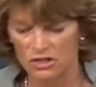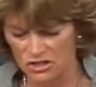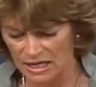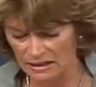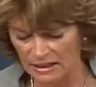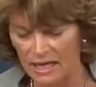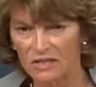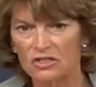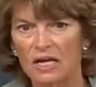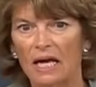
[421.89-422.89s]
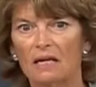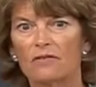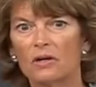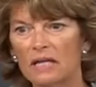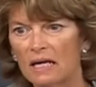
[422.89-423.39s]
state lands and of
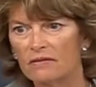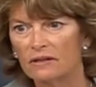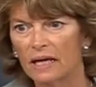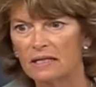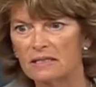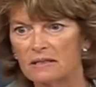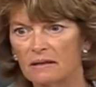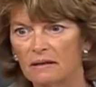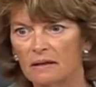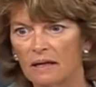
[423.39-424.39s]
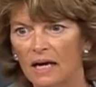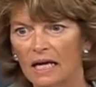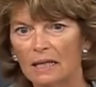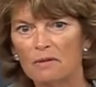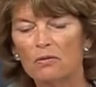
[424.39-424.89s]
our native lands.
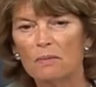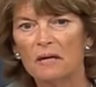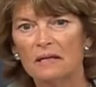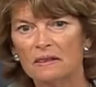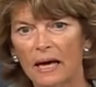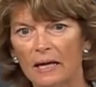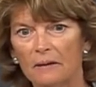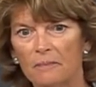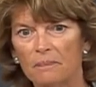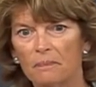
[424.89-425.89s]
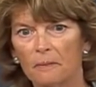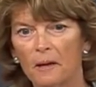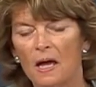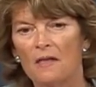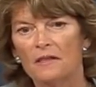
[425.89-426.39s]
And let me repeat that.
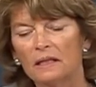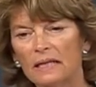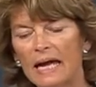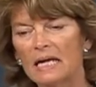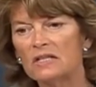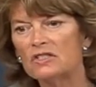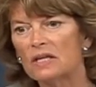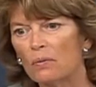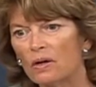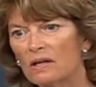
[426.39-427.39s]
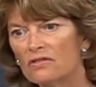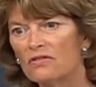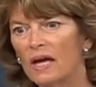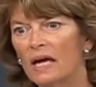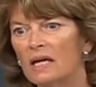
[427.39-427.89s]
The lands that were
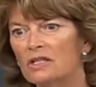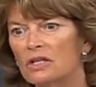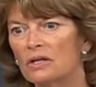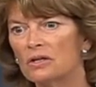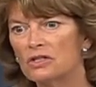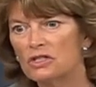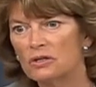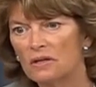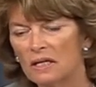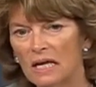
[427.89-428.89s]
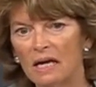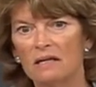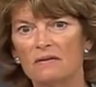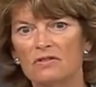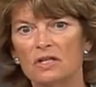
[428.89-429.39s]
conveyed to the
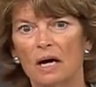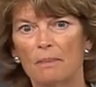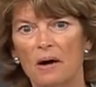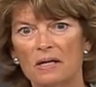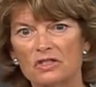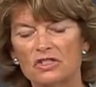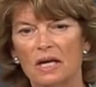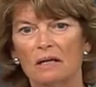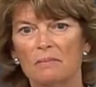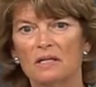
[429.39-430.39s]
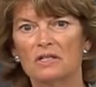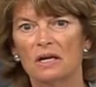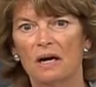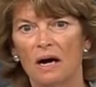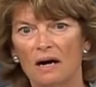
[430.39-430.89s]
natives upon settlement
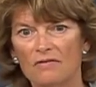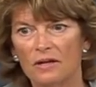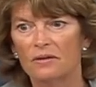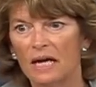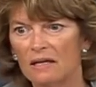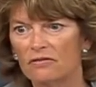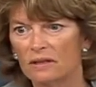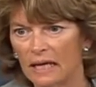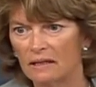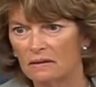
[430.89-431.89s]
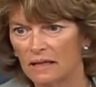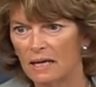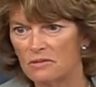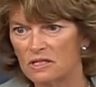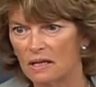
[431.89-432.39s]
of their native land
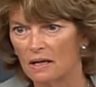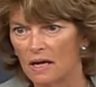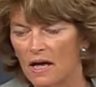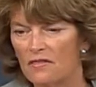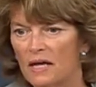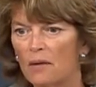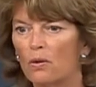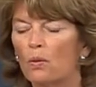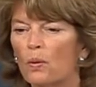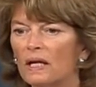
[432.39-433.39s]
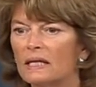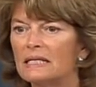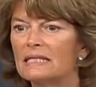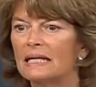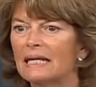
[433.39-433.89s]
claims, they were
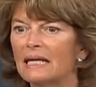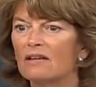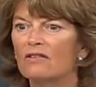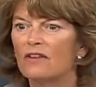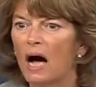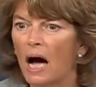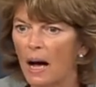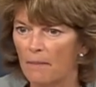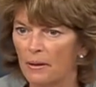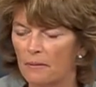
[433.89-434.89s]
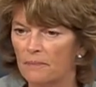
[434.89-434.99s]
willing to give up,